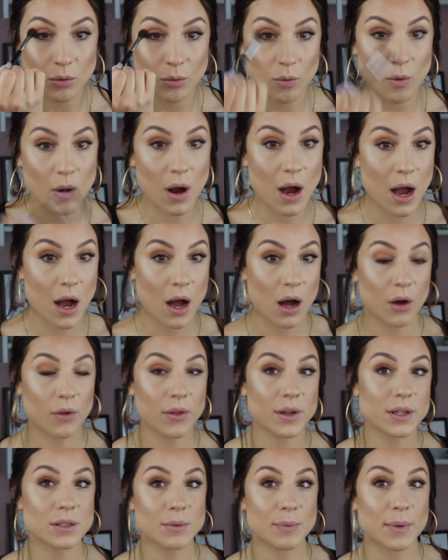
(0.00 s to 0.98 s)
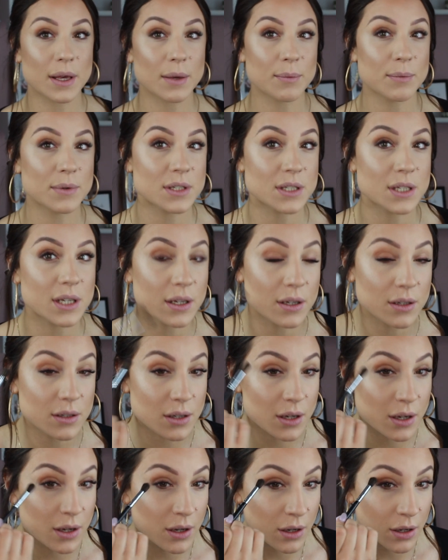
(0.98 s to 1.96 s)
Wow, these are pigmented.
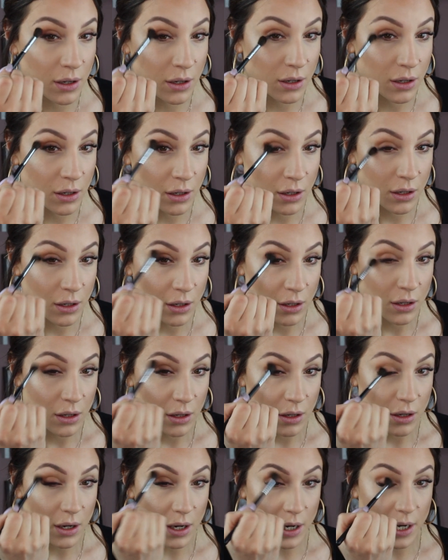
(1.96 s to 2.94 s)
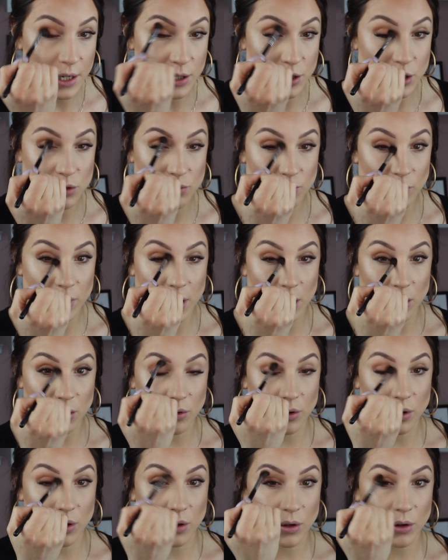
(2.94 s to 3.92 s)
And just run it
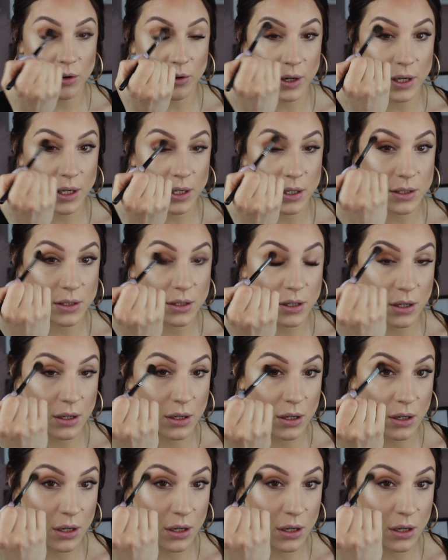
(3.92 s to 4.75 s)
through the crease.